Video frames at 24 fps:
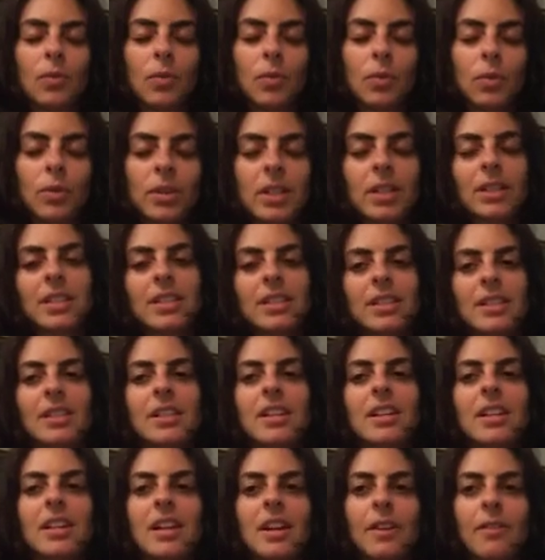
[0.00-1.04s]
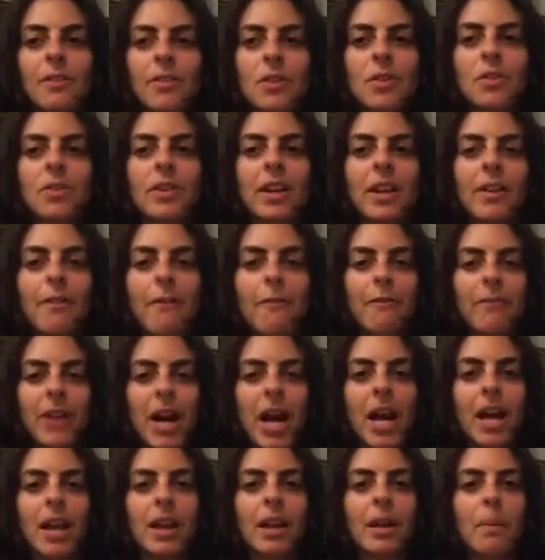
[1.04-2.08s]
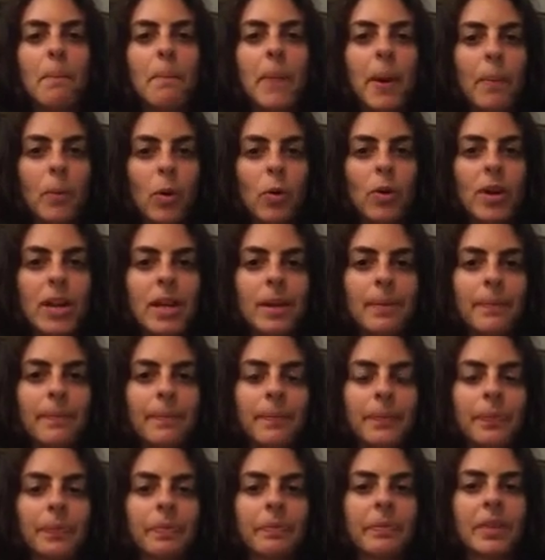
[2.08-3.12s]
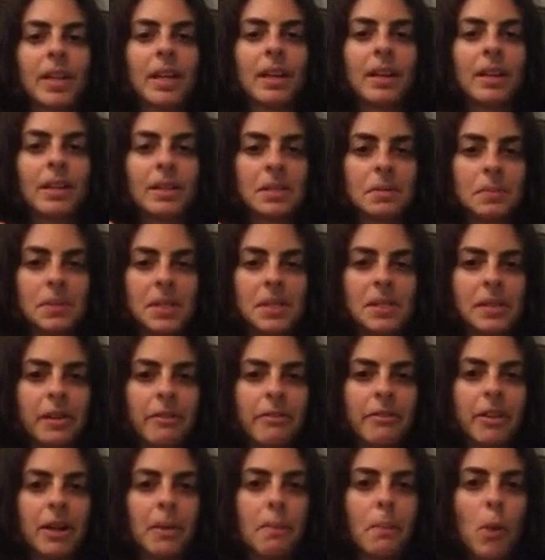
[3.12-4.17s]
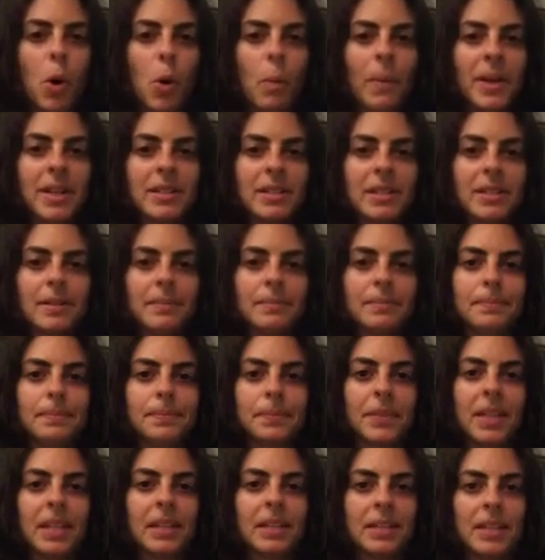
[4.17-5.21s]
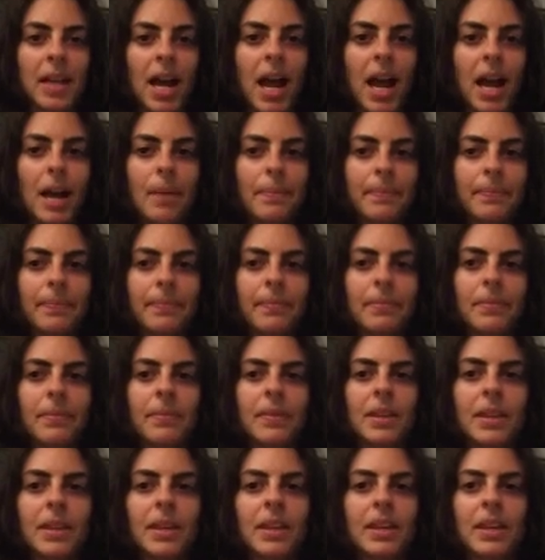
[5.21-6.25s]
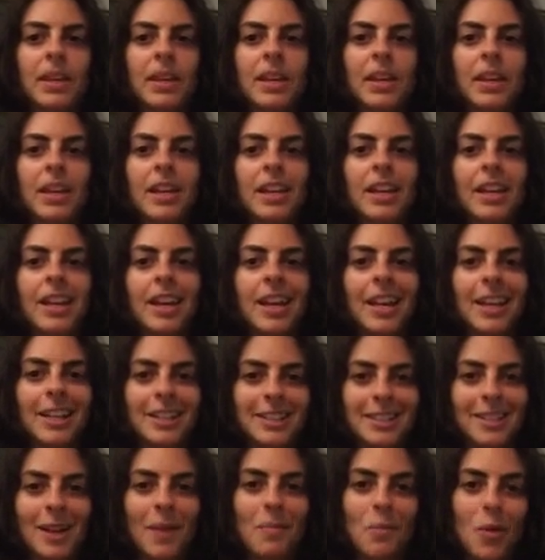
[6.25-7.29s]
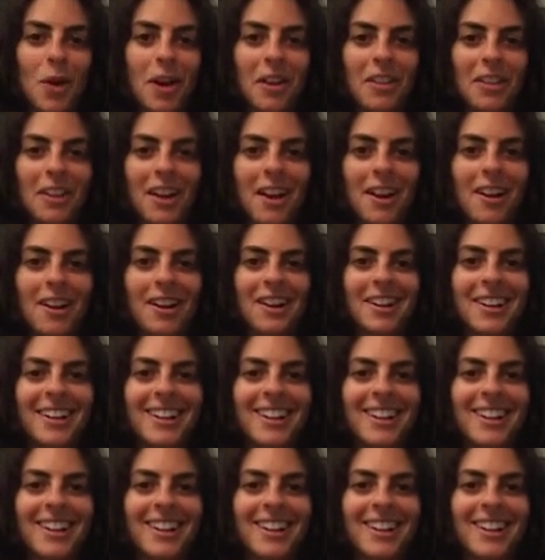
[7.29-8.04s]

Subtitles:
Really see if you can find a memory in a specific moment in time. It's somewhere there.